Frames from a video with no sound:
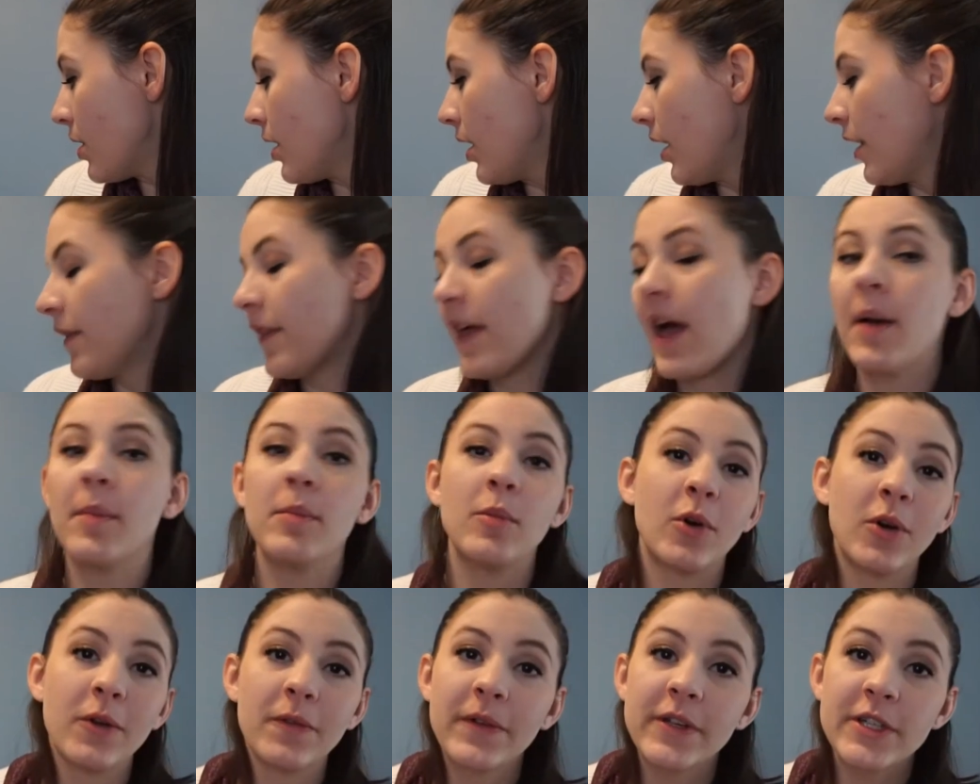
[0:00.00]
that
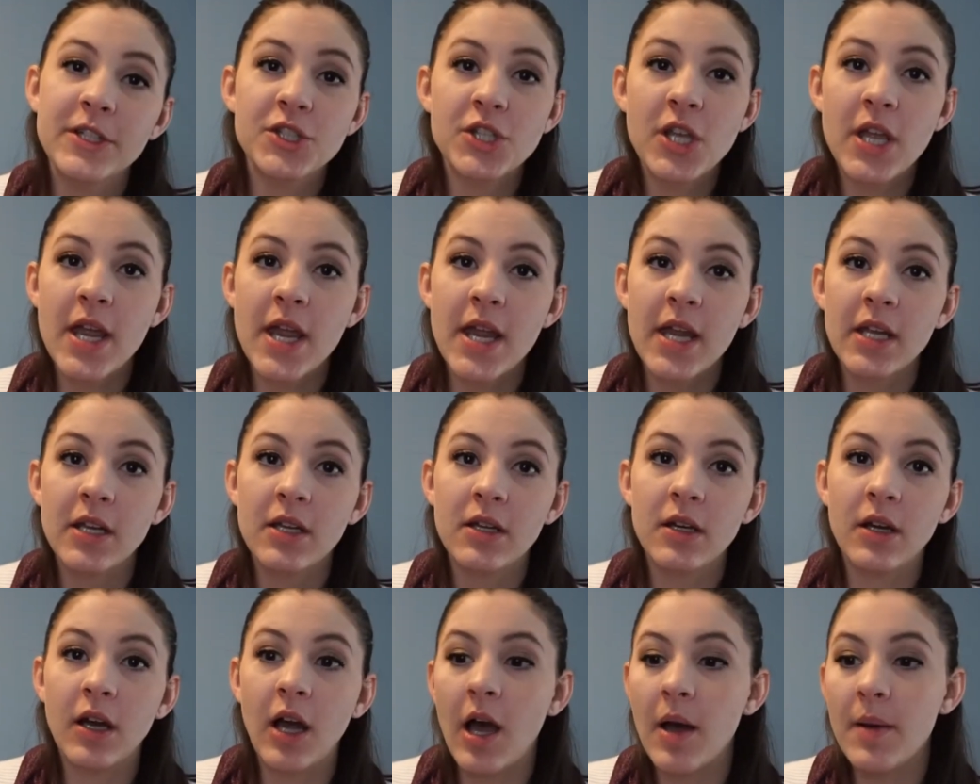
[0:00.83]
Morphe
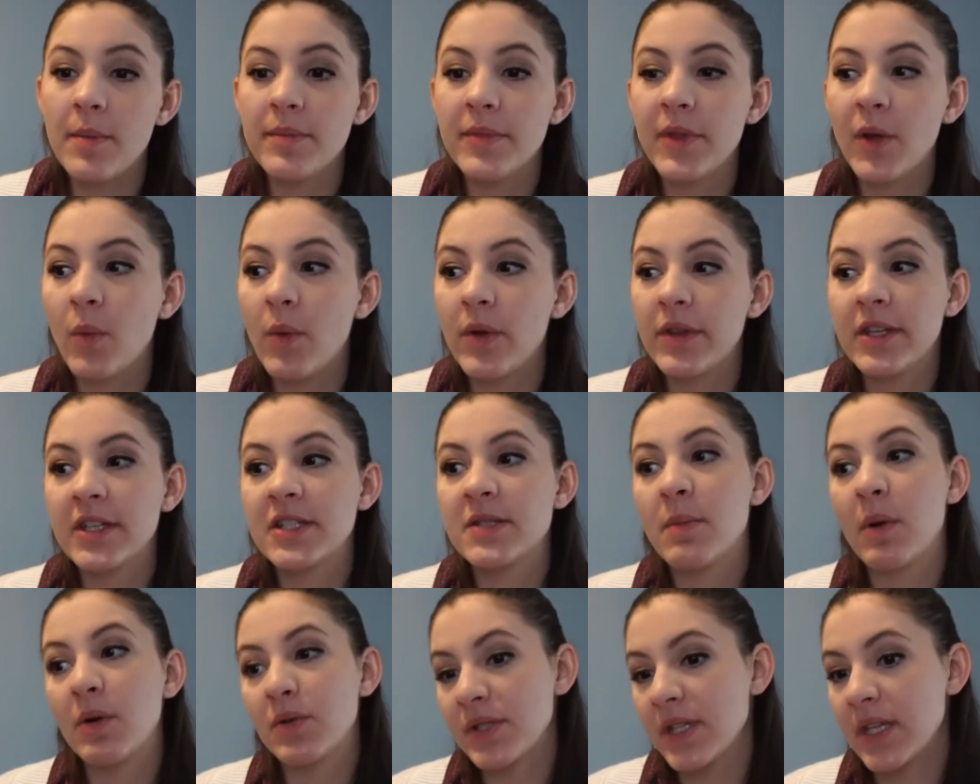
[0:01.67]
shade, the one that's
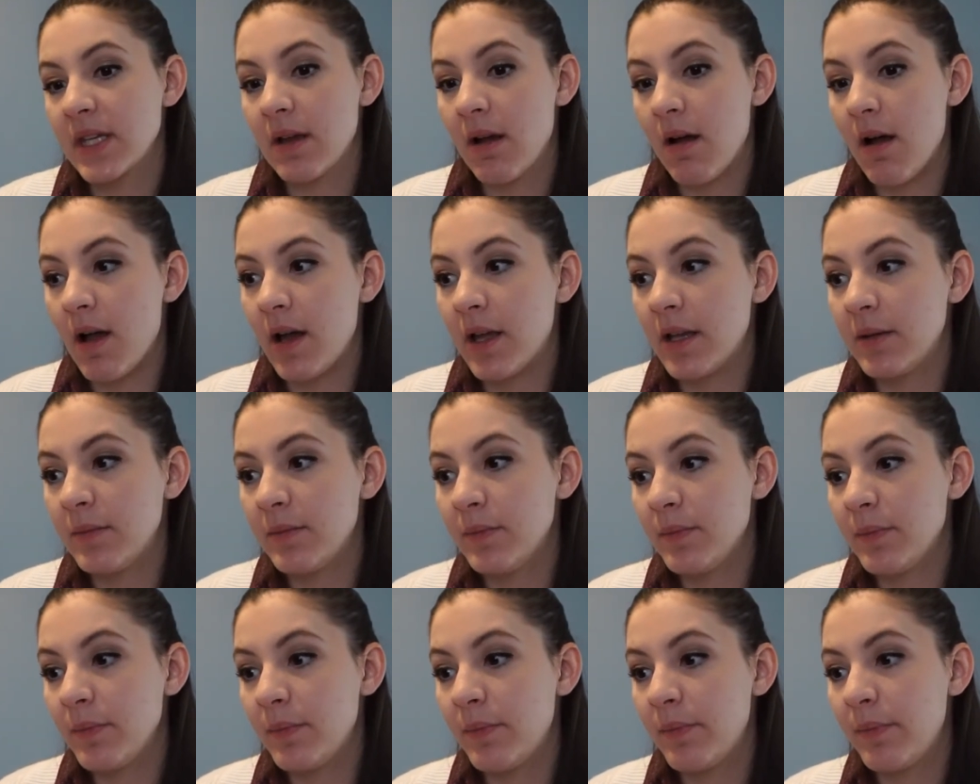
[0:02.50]
mostly
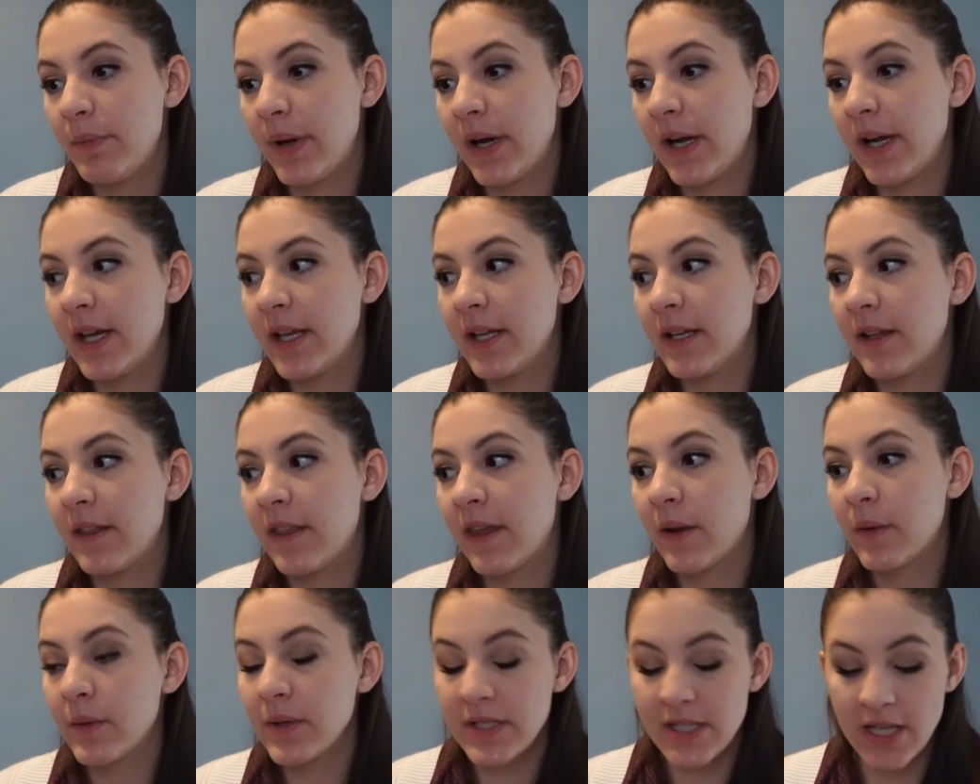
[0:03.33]
gone. But
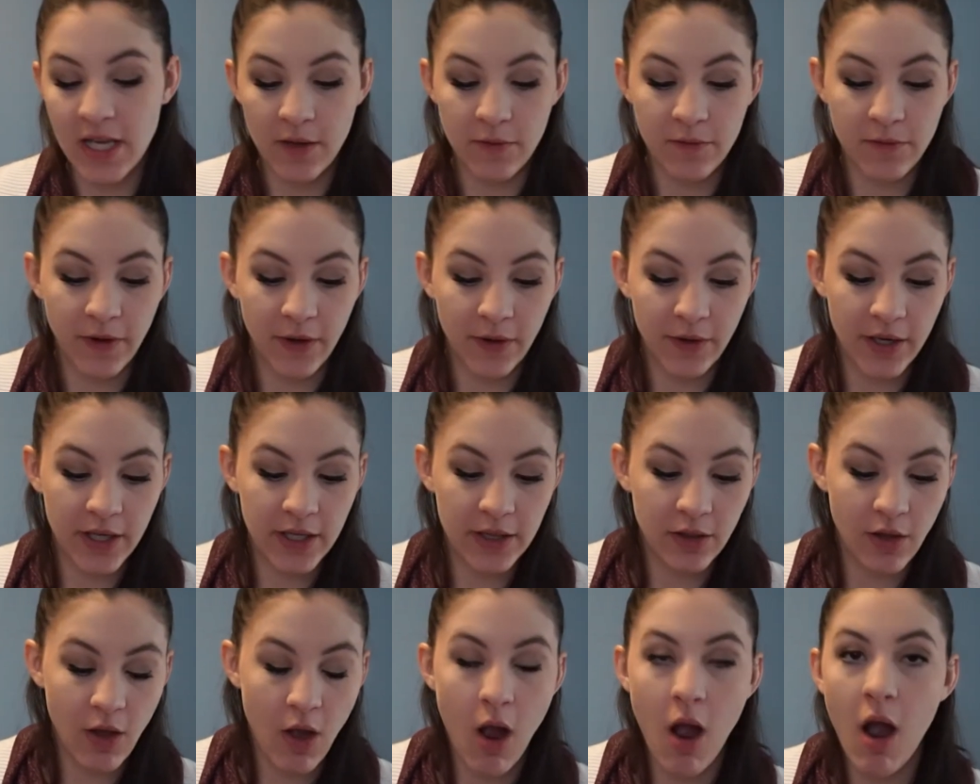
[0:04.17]
there was a very
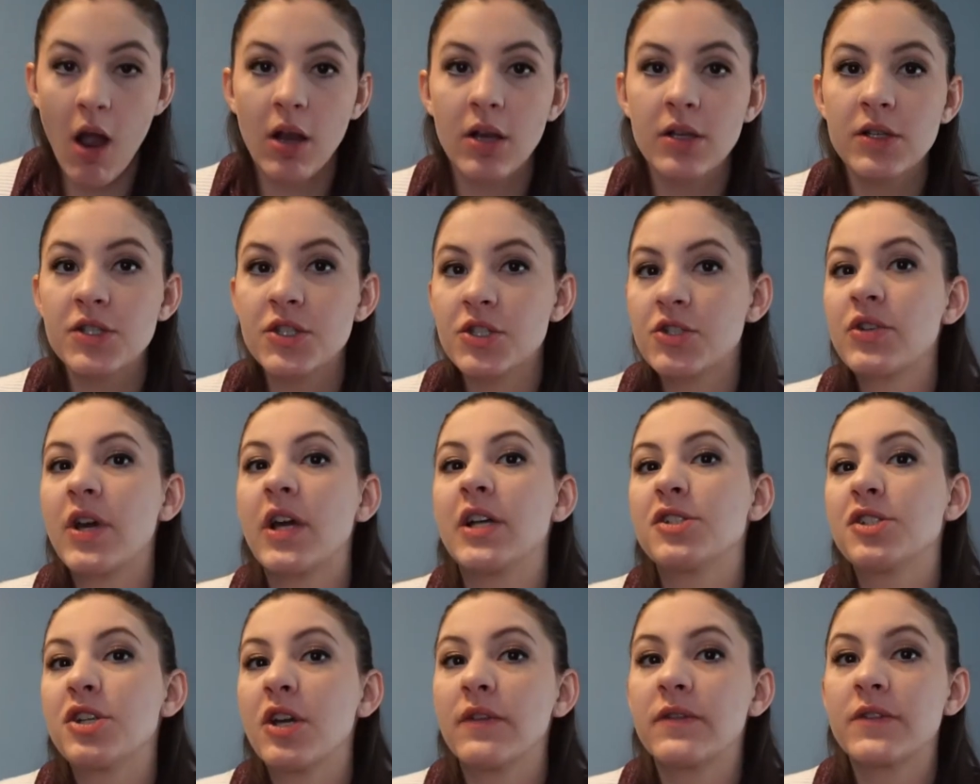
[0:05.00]
long
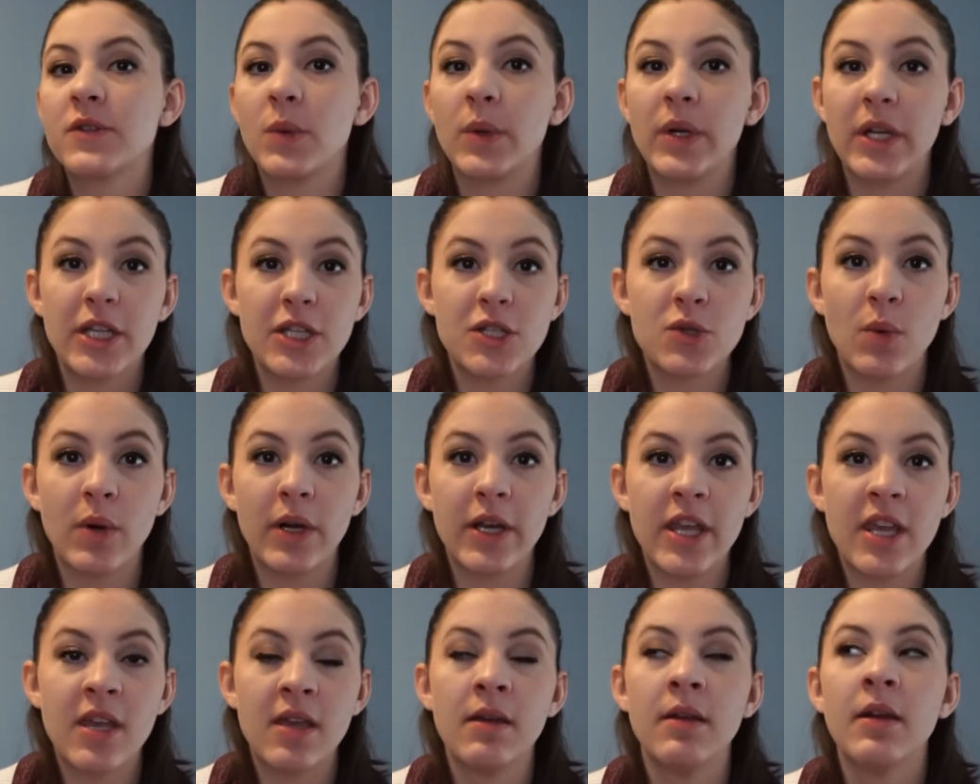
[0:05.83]
stretch of
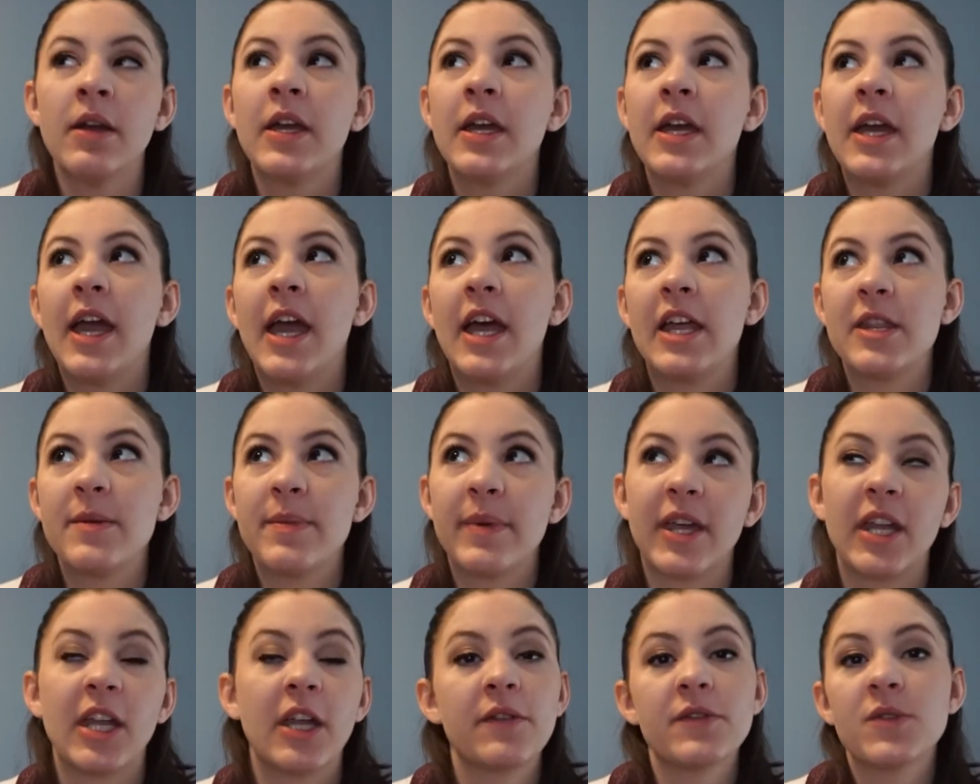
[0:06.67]
2020 and the
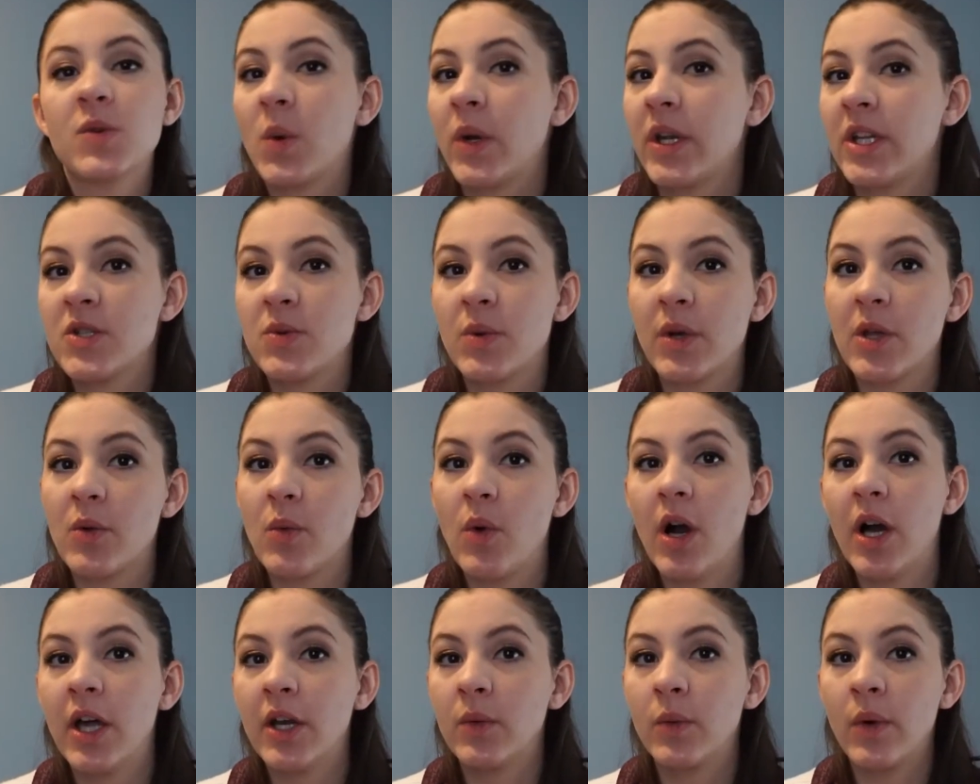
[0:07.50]
beginning of
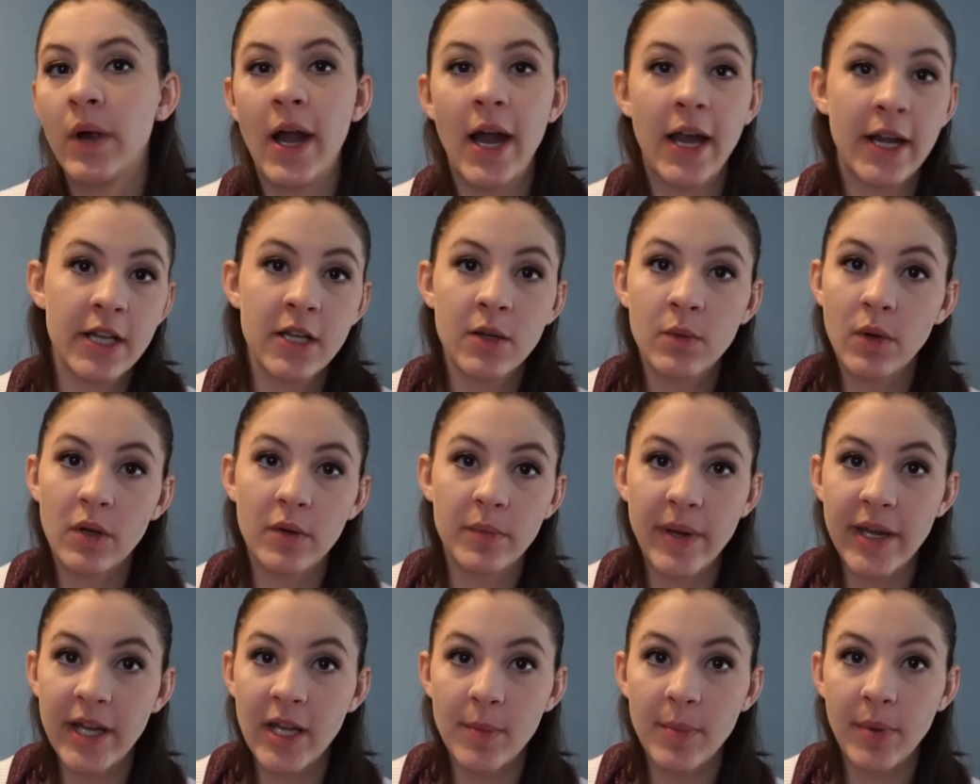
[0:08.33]
2021 where I didn't wear
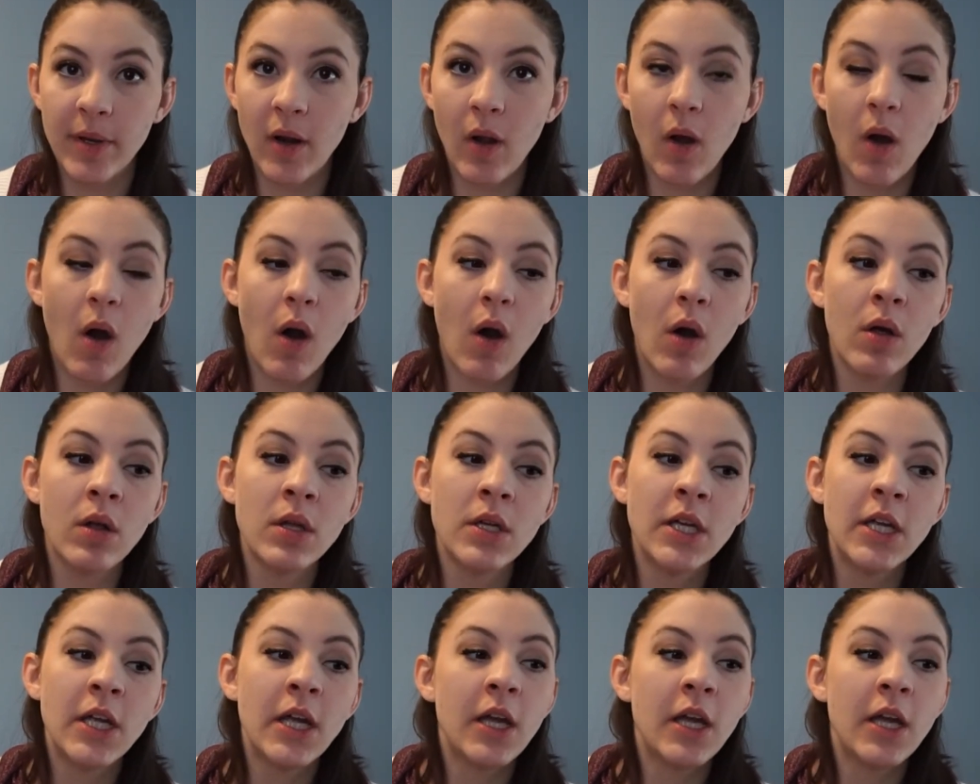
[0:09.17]
makeup at all.